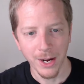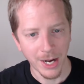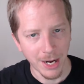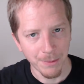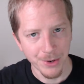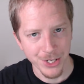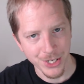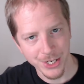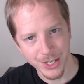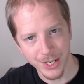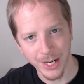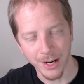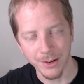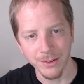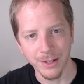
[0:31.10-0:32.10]
Which,
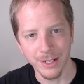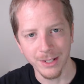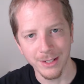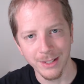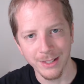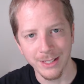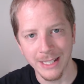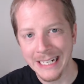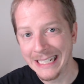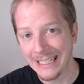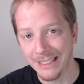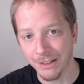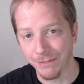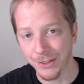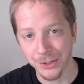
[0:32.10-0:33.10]

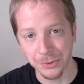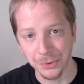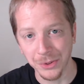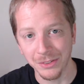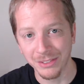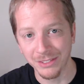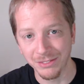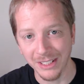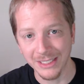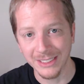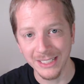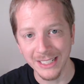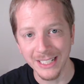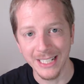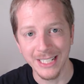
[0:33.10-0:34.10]
the first rule of
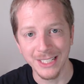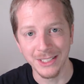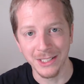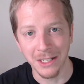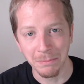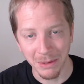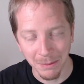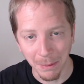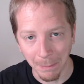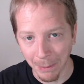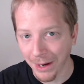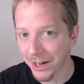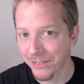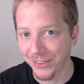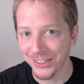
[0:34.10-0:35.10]
investing is be
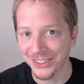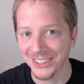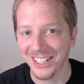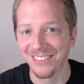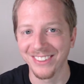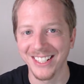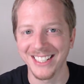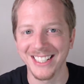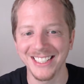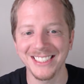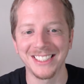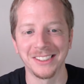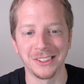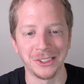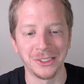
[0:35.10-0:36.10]
prepared for stuff like this,
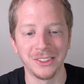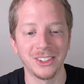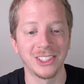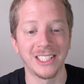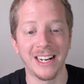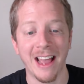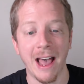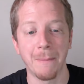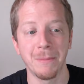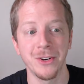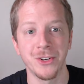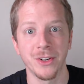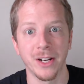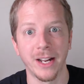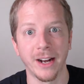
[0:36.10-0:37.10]
because as soon as that happens,
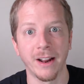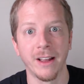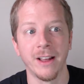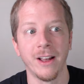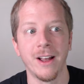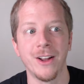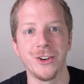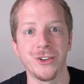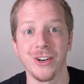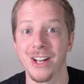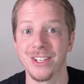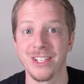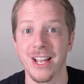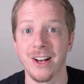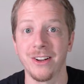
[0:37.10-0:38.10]
you're like, should I
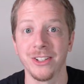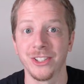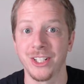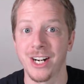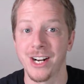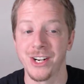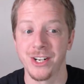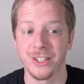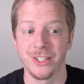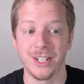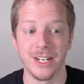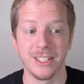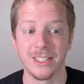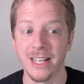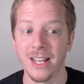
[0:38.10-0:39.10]
sell? Should I
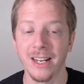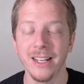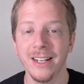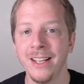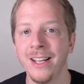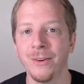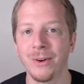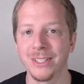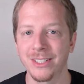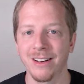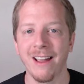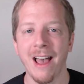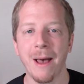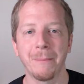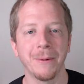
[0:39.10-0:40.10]
sell it? What's going to
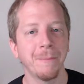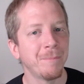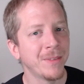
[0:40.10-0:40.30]
happen?